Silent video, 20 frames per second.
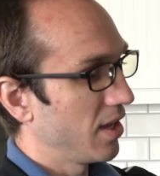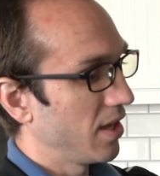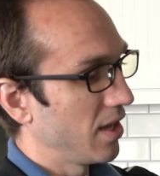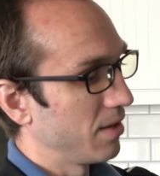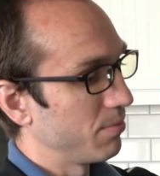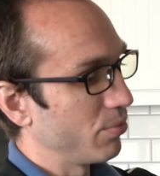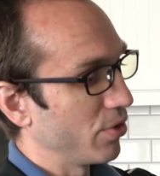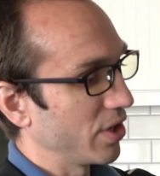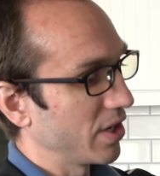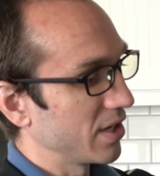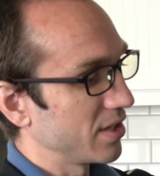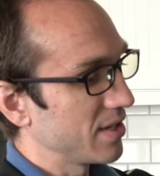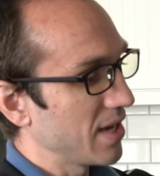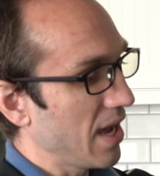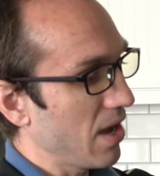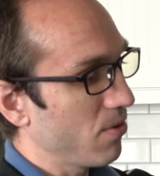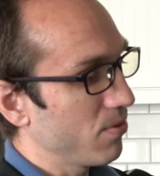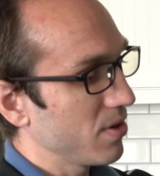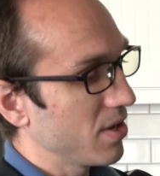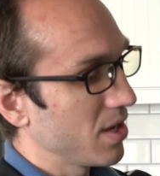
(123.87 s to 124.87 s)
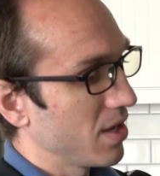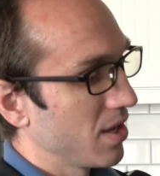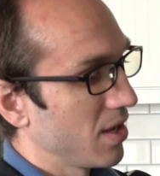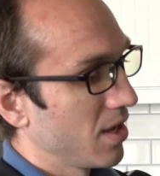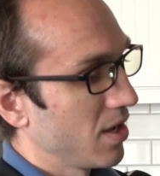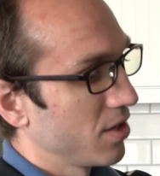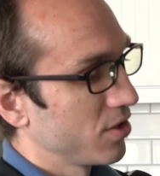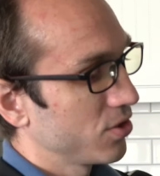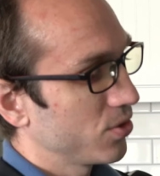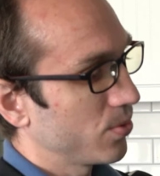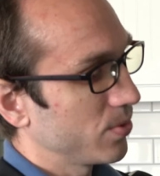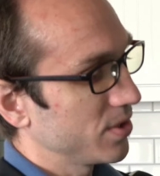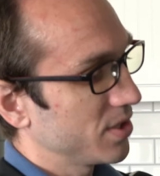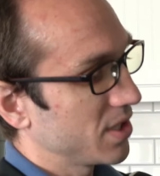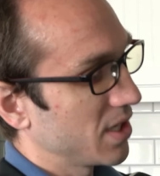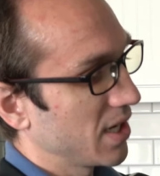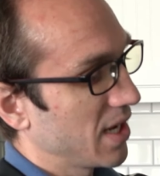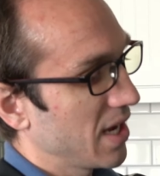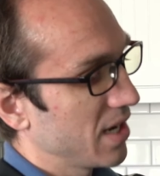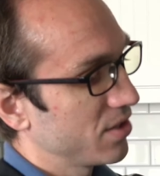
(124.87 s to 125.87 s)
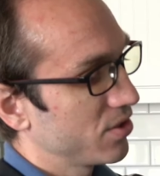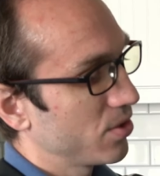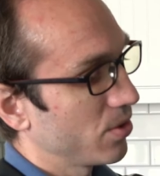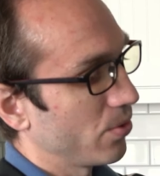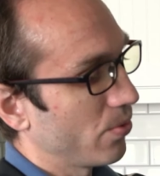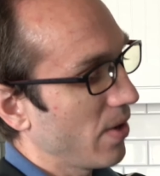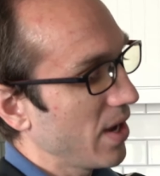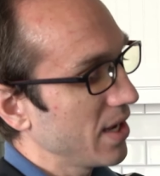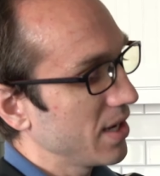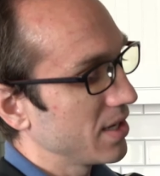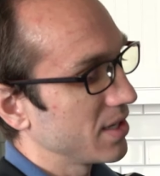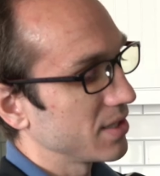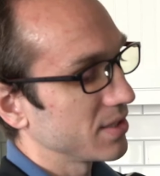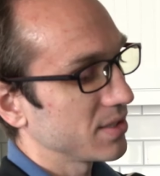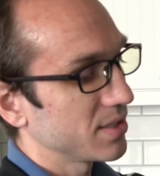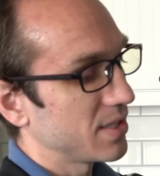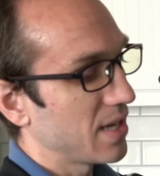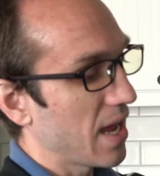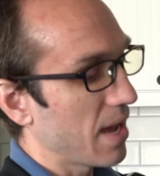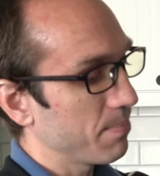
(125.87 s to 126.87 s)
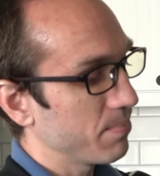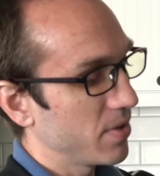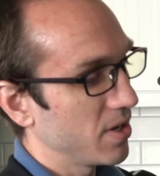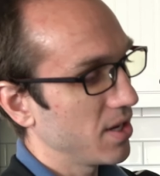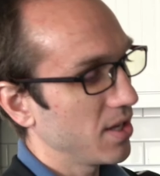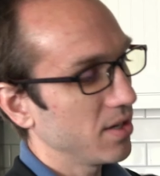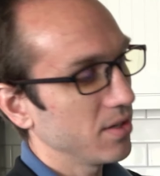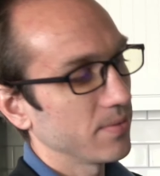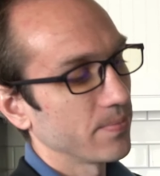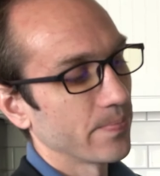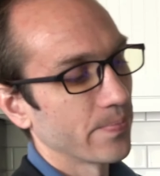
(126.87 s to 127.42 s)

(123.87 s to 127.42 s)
and bring it down, twist it again to the right, snap it in.